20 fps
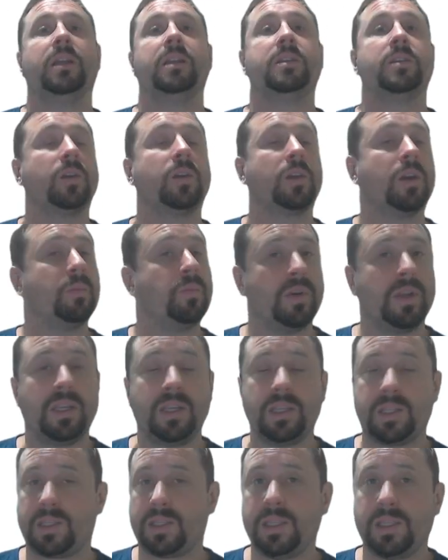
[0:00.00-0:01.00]
Don't go putting
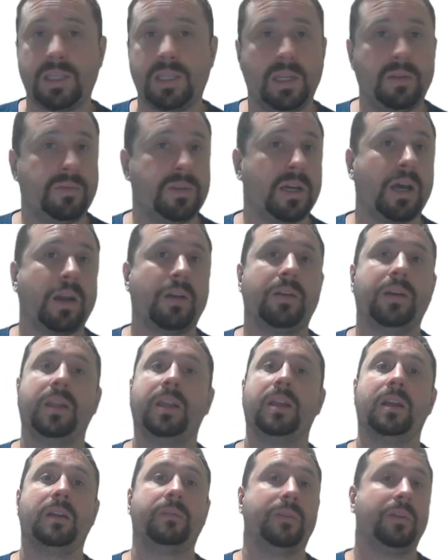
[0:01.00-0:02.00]
your sensitive data in
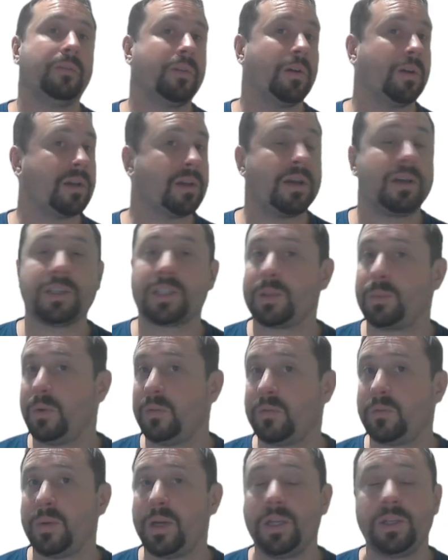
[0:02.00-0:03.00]
here. If you've got customer
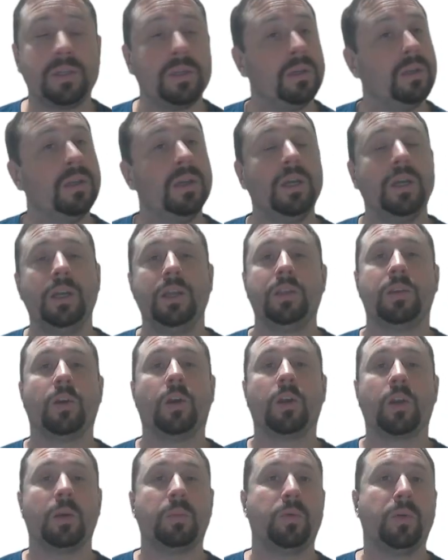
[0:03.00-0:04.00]
information,
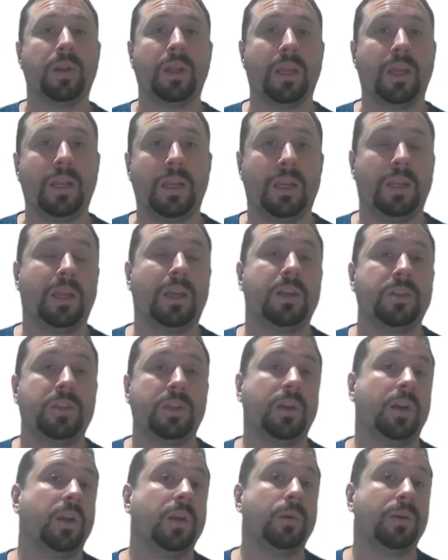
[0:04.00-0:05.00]
don't go putting it in here, because you
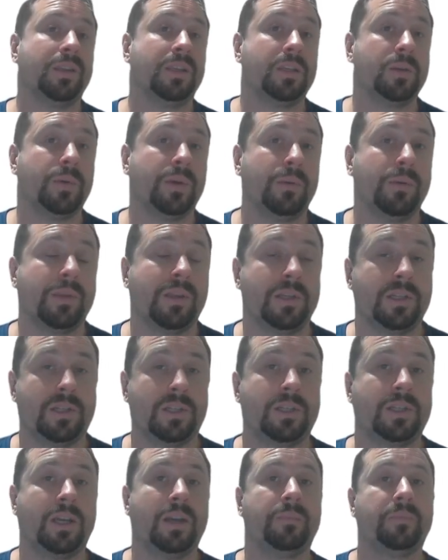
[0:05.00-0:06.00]
don't know what they're doing with it
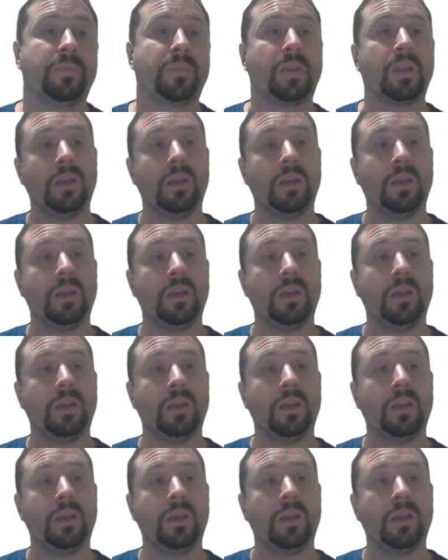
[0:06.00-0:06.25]
just yet.